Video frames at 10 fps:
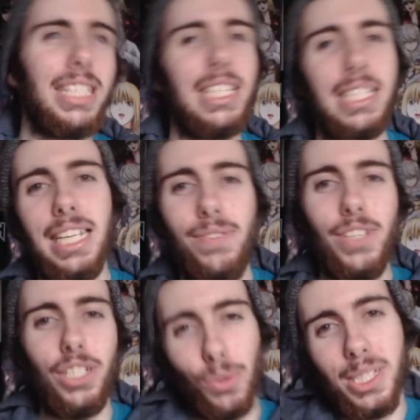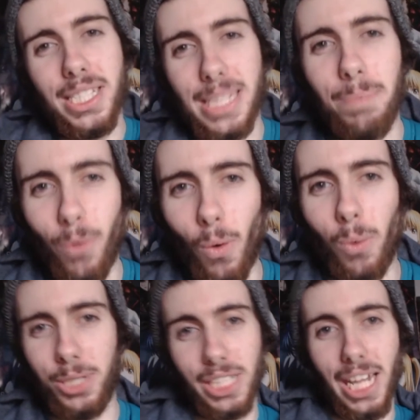this isn't TV, so you can skip
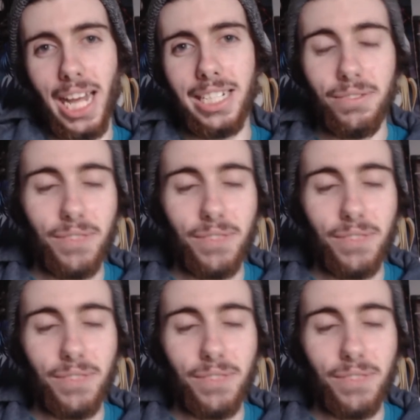forward to the end.